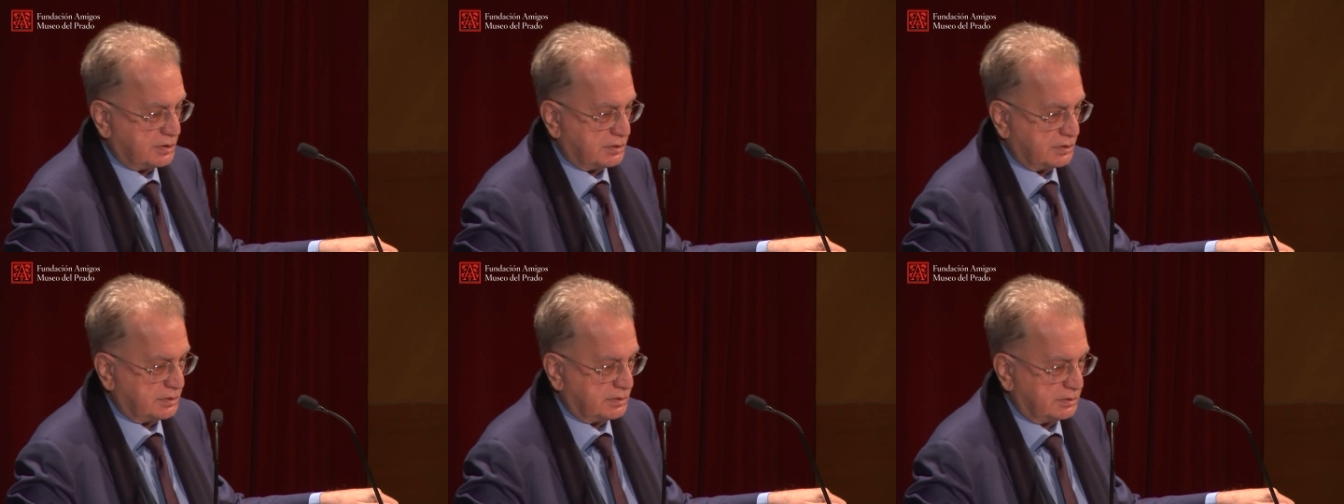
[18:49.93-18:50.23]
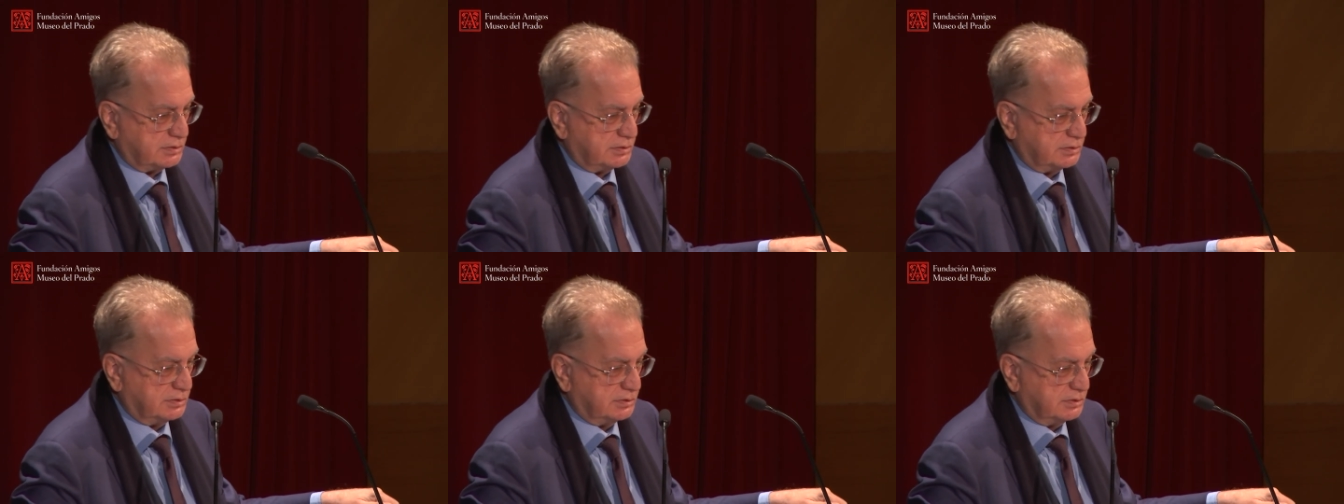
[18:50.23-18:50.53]
uh,
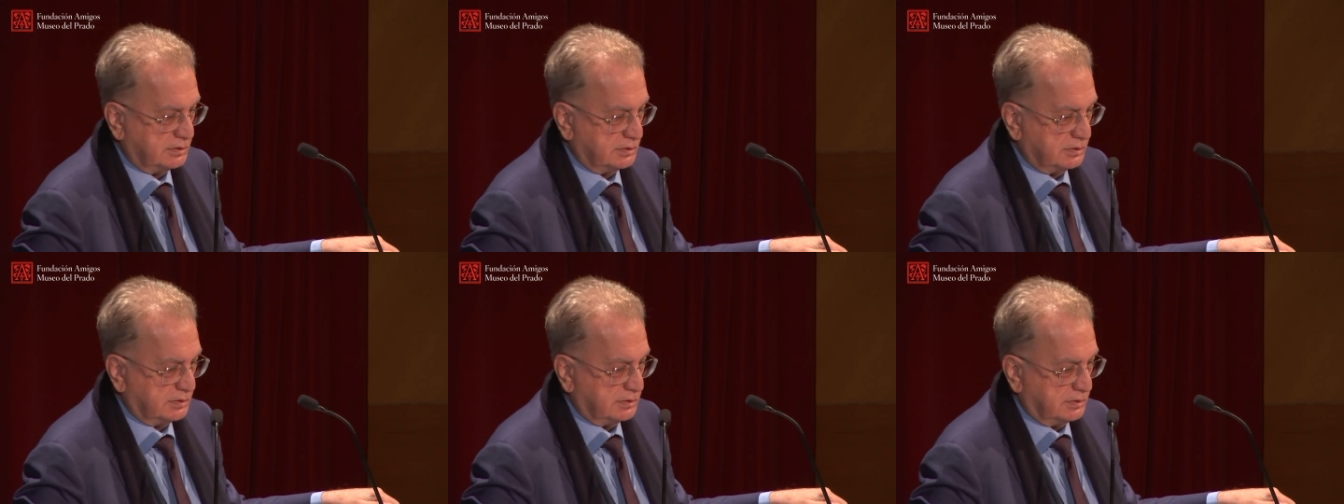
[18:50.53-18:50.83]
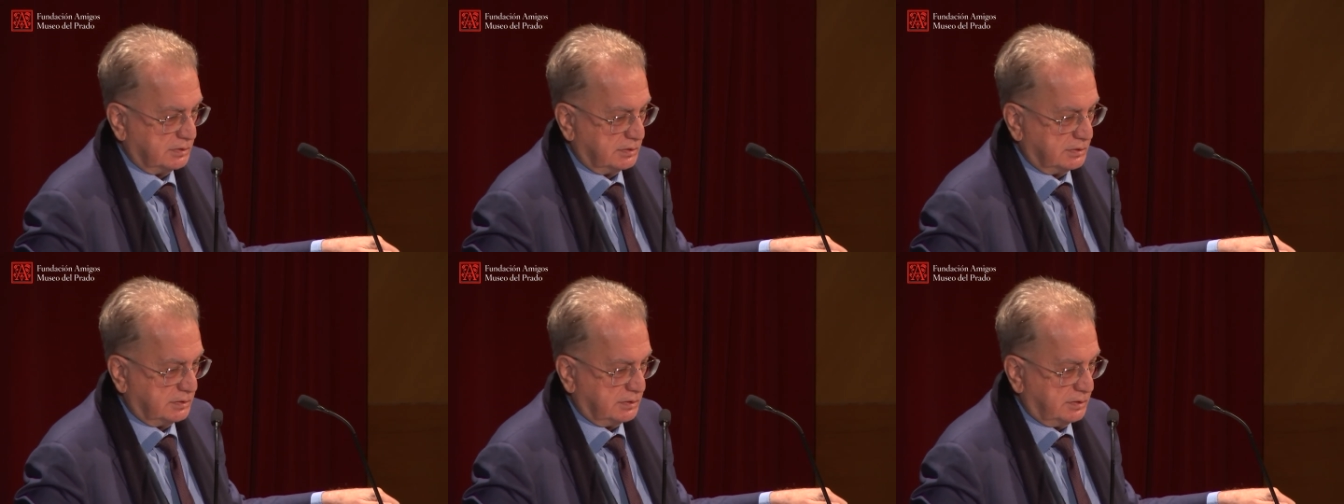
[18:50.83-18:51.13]

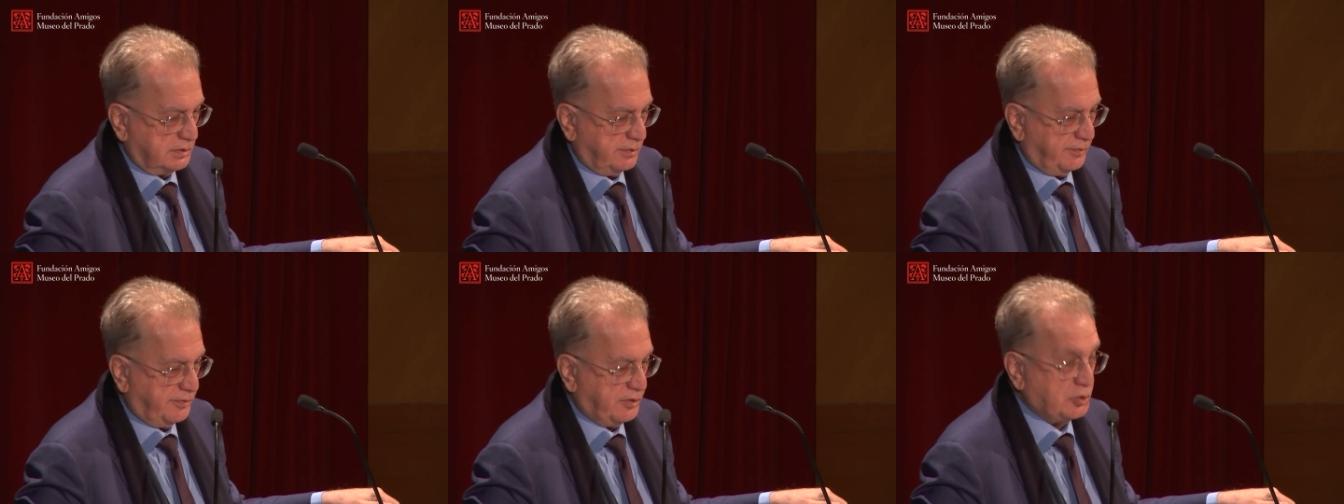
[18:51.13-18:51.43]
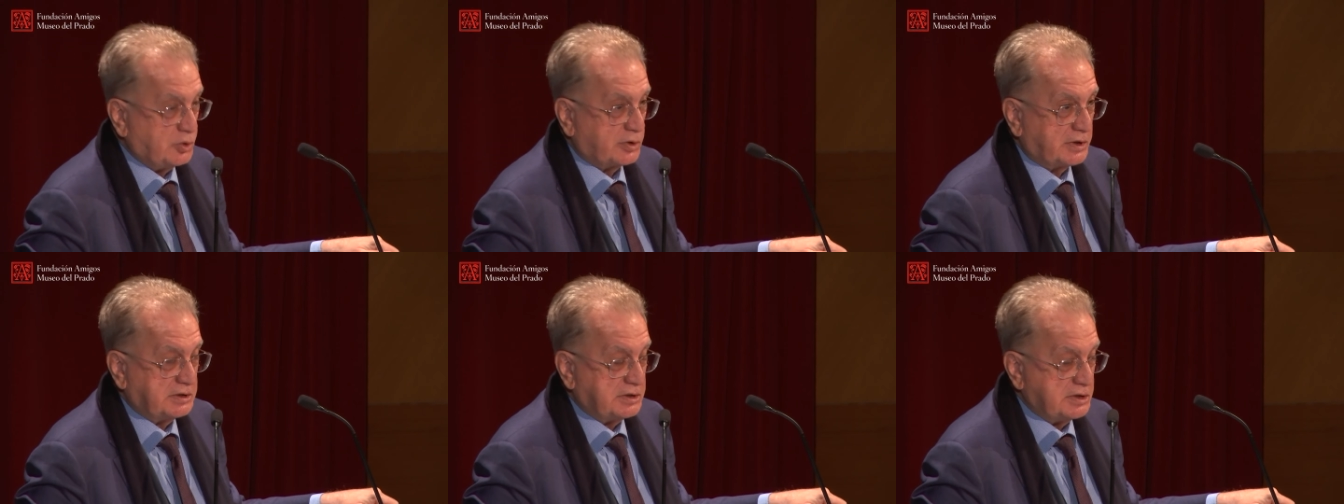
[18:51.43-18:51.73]

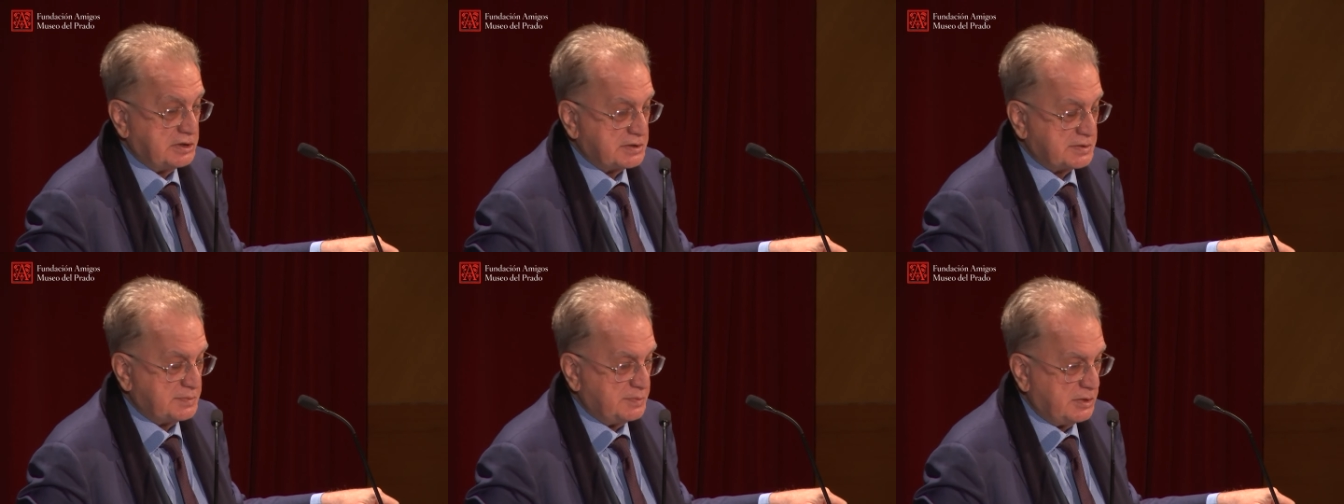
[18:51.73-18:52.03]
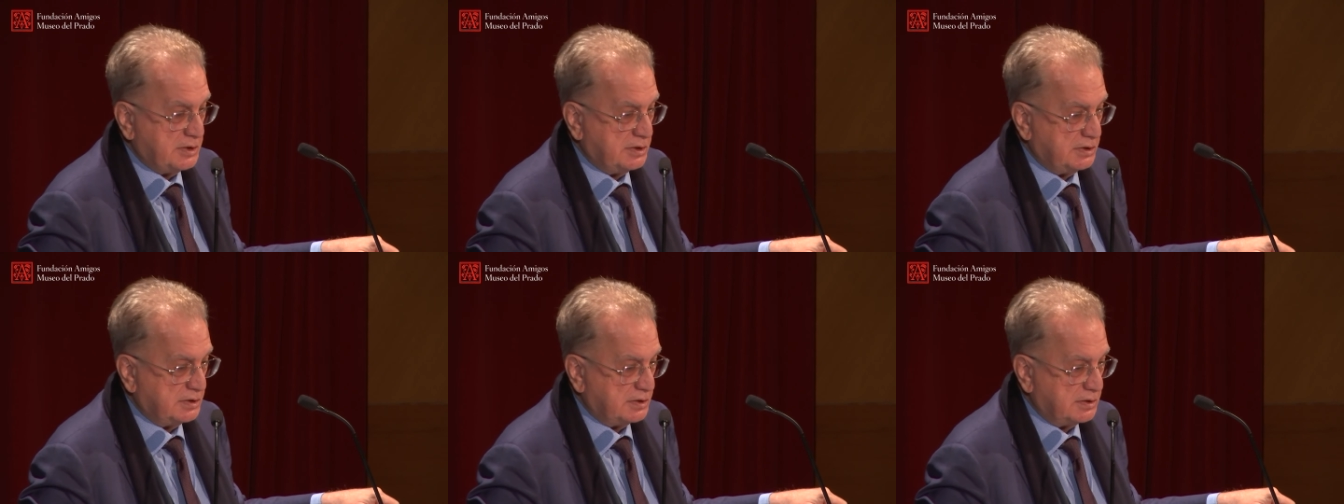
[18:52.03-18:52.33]
figuratism
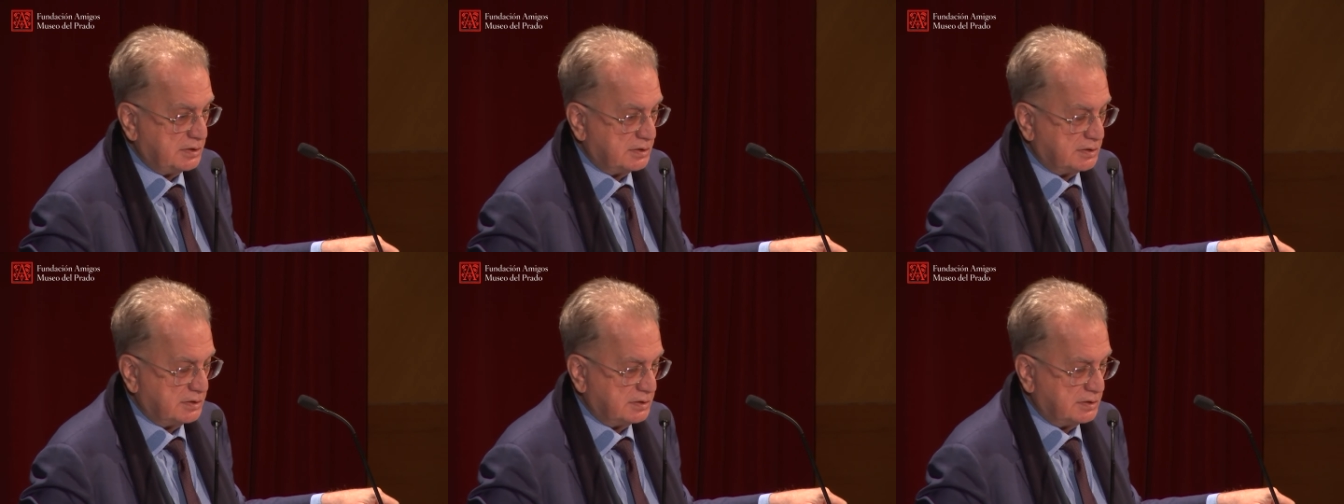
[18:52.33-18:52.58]
in